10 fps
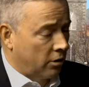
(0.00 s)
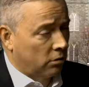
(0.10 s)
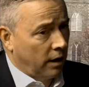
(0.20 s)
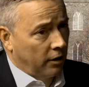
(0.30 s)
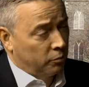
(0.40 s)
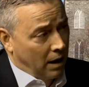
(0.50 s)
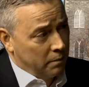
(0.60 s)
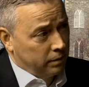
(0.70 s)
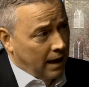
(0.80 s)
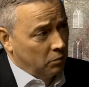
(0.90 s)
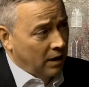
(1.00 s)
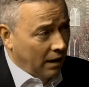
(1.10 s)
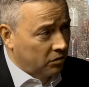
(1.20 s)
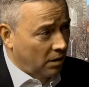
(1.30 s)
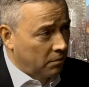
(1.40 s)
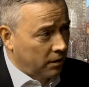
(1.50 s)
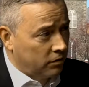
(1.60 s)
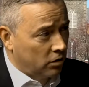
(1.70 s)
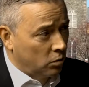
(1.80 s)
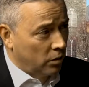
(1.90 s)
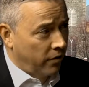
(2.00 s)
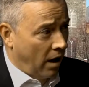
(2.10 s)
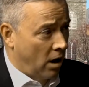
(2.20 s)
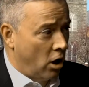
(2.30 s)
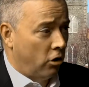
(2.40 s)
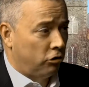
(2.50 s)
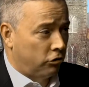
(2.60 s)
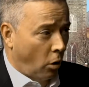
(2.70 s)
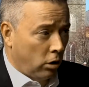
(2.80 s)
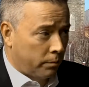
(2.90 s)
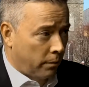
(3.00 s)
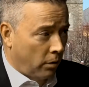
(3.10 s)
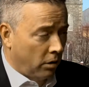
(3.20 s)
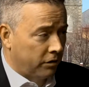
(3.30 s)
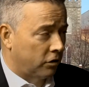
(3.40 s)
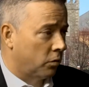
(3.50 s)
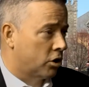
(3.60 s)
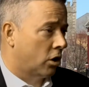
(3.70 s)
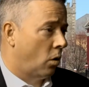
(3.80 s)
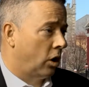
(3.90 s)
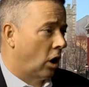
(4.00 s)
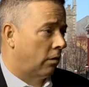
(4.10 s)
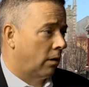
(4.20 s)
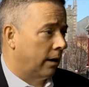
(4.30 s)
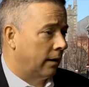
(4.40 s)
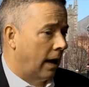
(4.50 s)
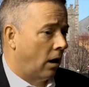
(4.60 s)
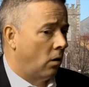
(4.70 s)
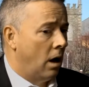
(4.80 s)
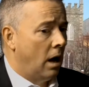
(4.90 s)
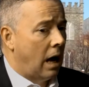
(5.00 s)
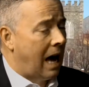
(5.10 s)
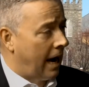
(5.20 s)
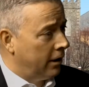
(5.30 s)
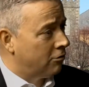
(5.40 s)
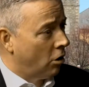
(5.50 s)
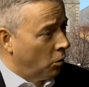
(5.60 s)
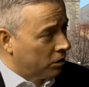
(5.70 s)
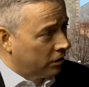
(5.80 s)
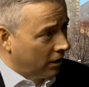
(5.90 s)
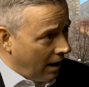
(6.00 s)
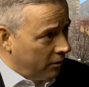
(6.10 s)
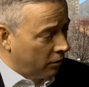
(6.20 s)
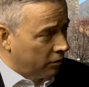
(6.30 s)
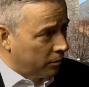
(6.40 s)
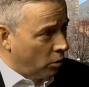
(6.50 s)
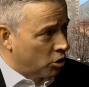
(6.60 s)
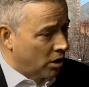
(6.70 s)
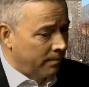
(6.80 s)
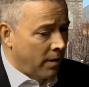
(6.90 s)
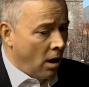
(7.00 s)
gas pipeline, we have some things to do with that. Solar proposals, which are going on right now. Hydro, which the governor is pushing.